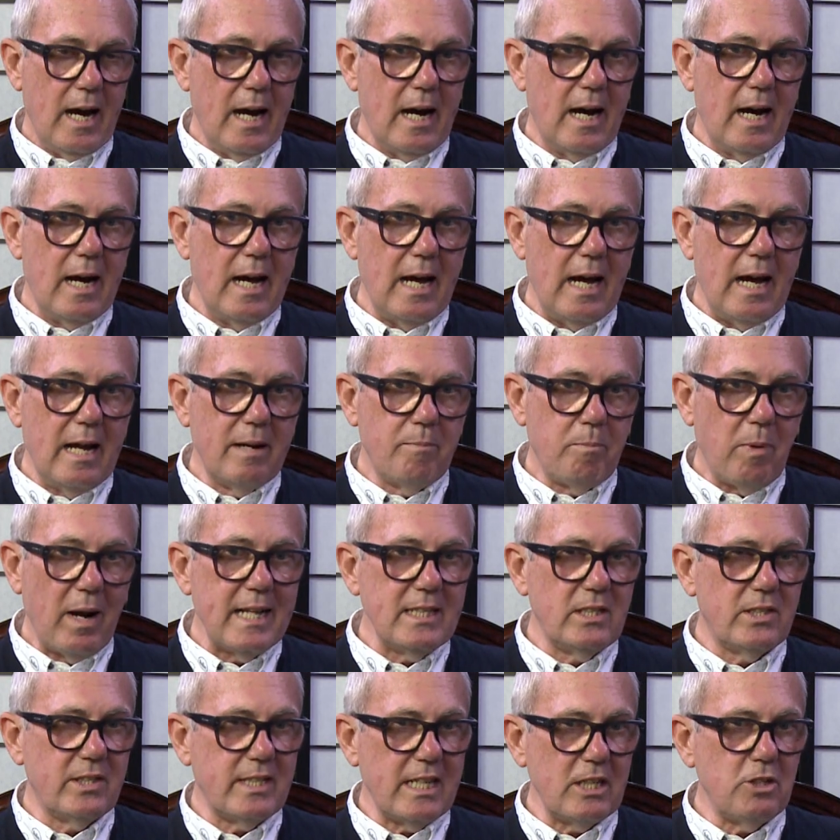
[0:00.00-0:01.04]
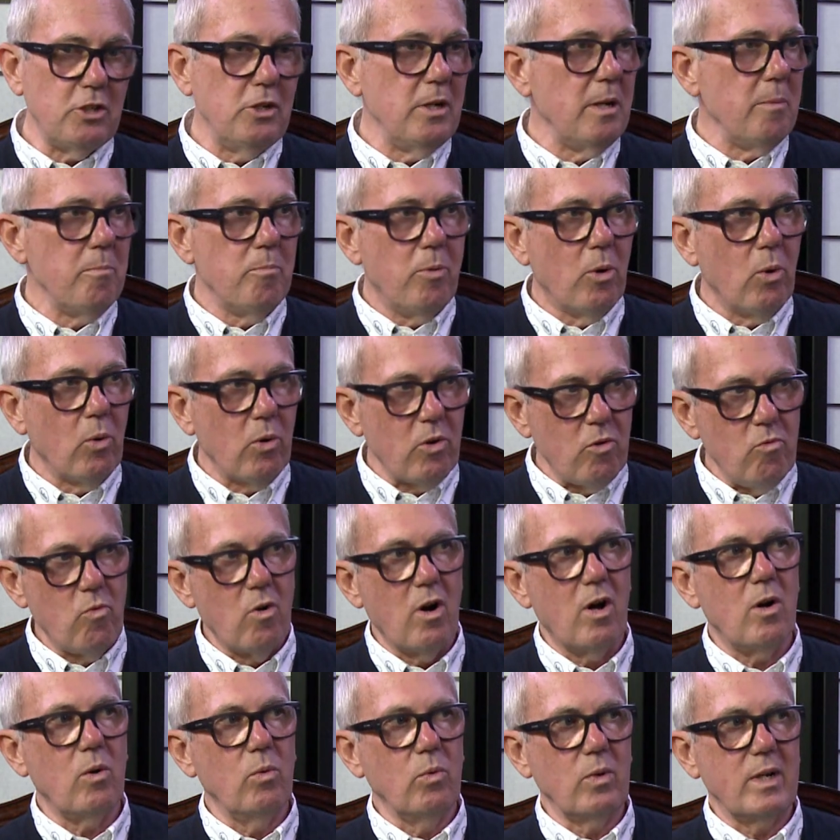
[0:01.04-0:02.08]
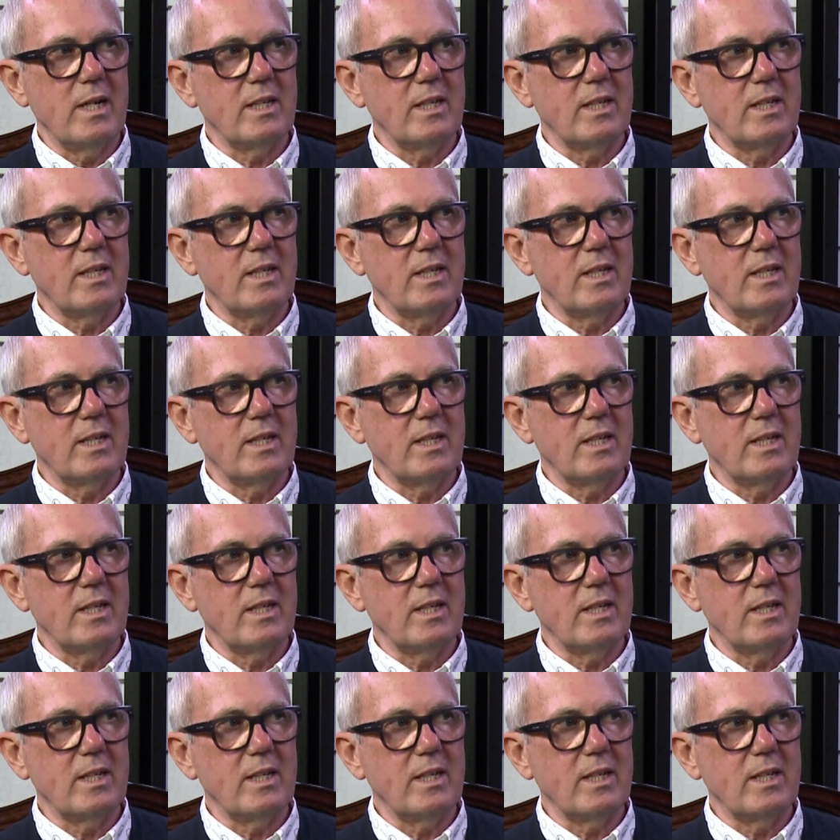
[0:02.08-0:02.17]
It plays such an important role,